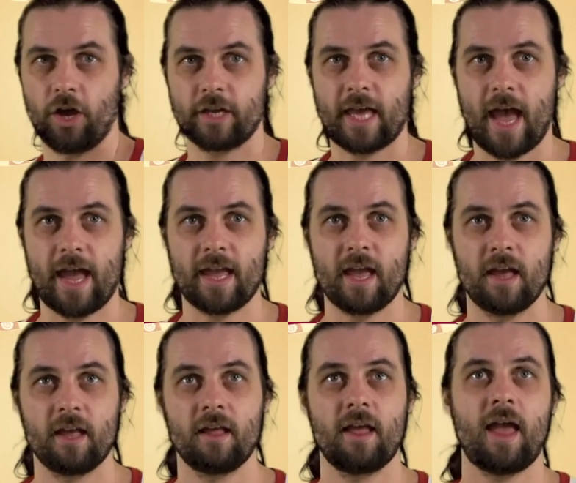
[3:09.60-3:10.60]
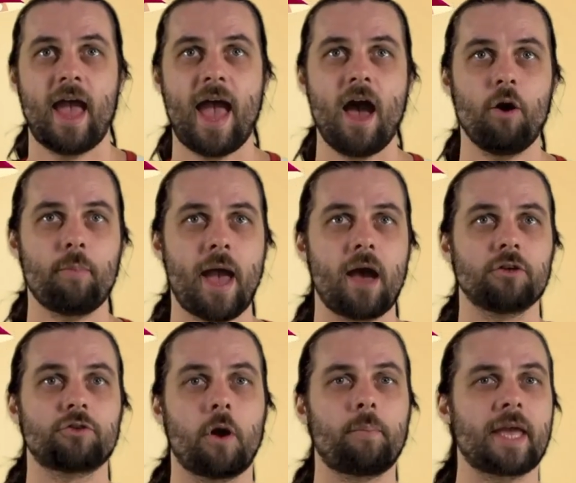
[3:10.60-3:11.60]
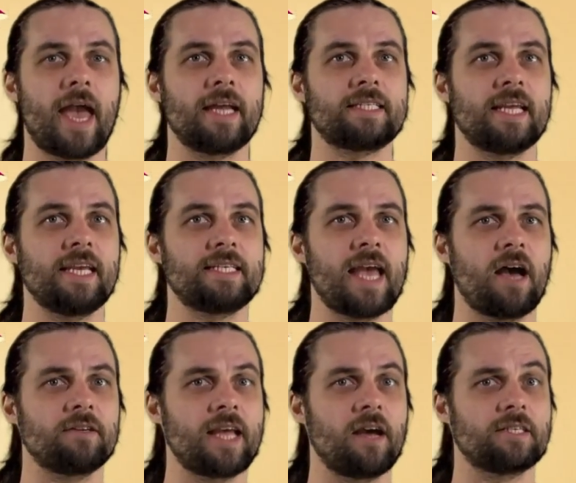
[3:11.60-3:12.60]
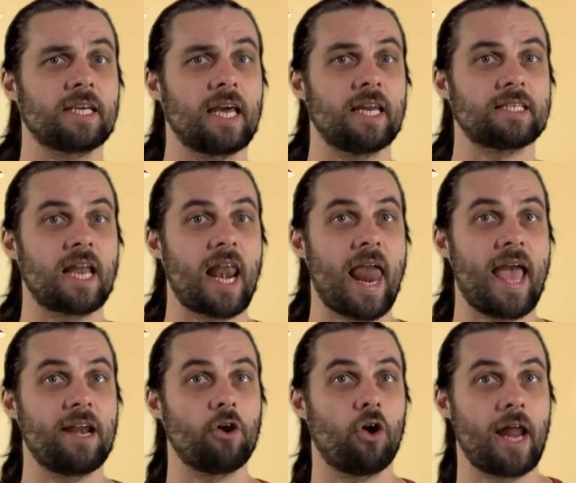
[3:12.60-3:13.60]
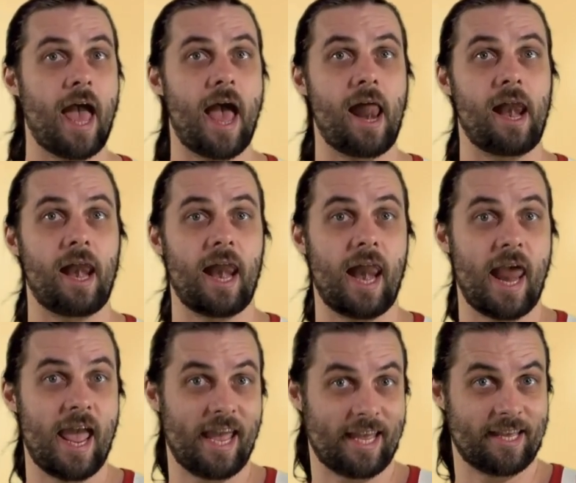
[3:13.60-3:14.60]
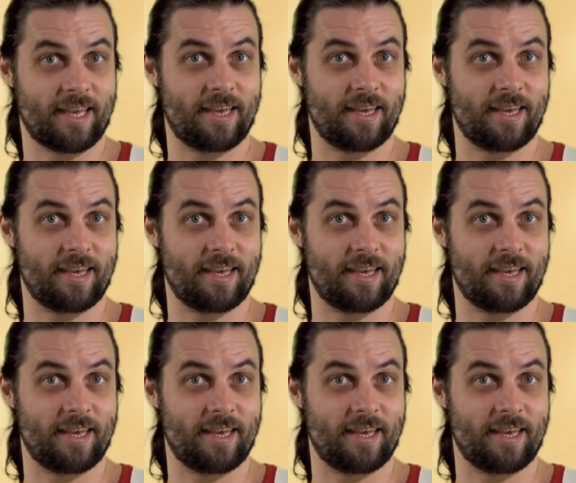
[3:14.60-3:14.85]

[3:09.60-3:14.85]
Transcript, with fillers: Okay, how about dropping our tea towel down to get it to land on our leg?